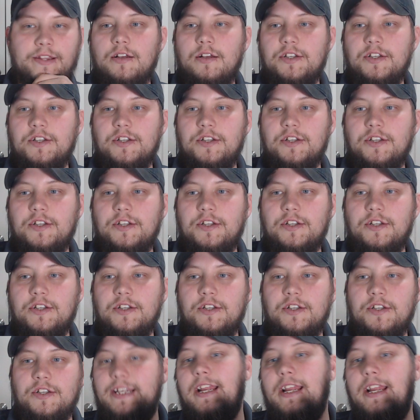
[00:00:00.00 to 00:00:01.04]
so what I did
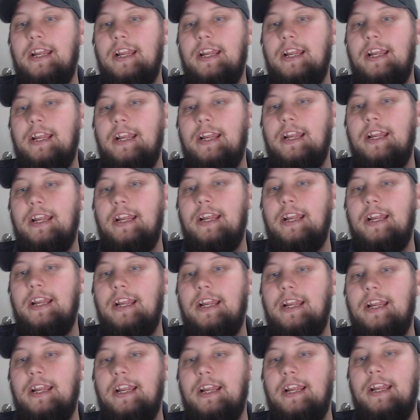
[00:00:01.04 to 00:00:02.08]
today,
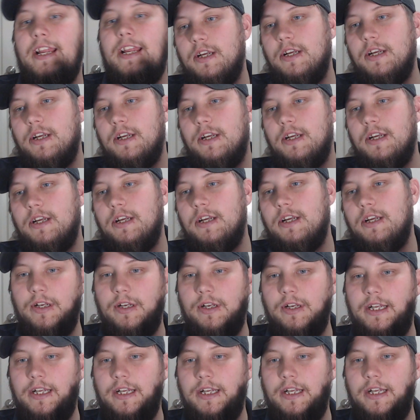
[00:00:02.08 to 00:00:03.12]
just to kind of break
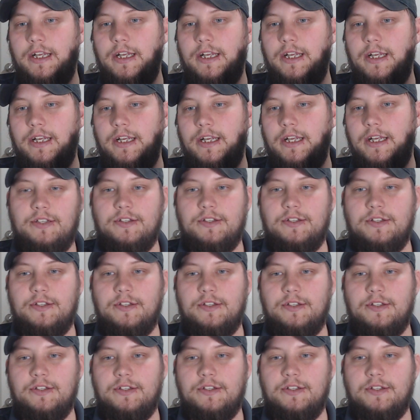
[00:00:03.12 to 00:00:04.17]
the ice a little bit until
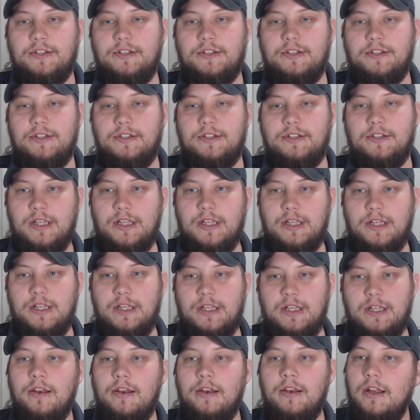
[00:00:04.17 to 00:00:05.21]
somebody comes up with
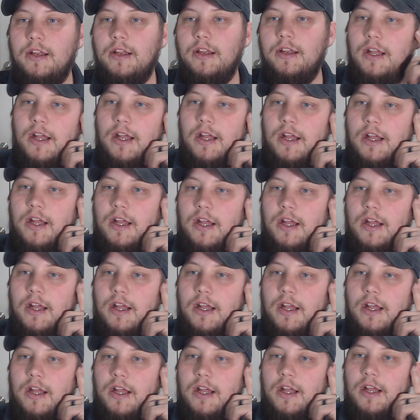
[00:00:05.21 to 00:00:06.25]
something,
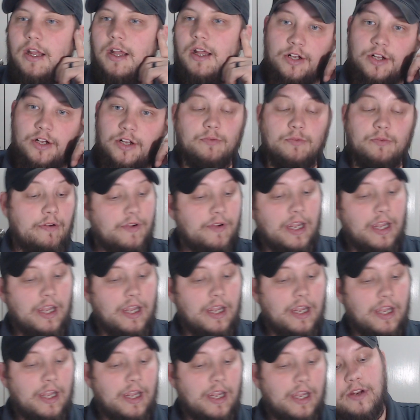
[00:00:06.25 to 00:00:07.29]
and also
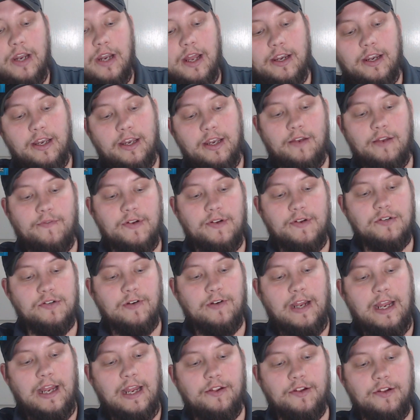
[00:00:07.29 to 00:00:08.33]
I've got an individual,
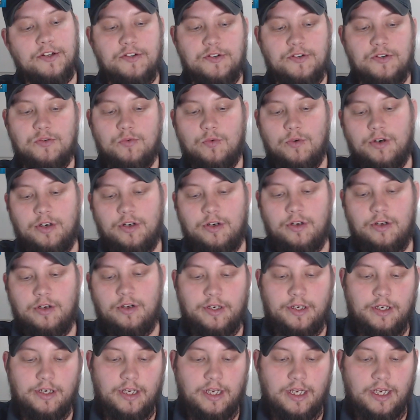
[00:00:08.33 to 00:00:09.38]
Alex, who's working
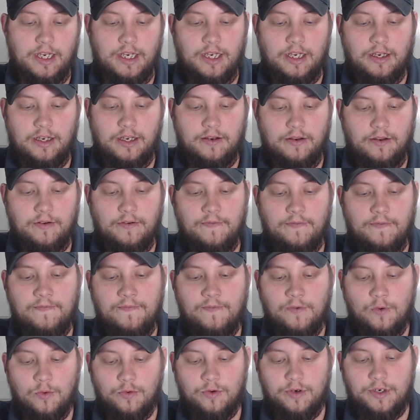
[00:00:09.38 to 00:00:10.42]
on a
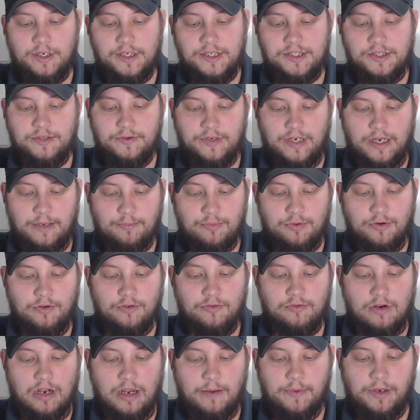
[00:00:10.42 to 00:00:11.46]
Ford. He's doing a
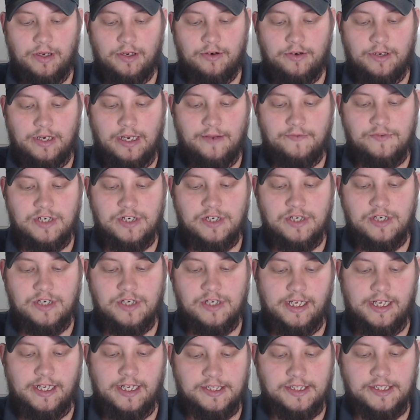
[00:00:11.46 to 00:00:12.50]
programming on
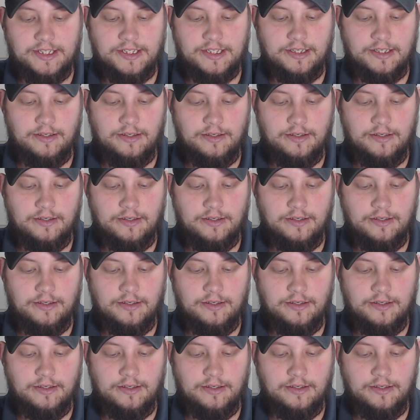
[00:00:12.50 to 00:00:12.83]
FJDS.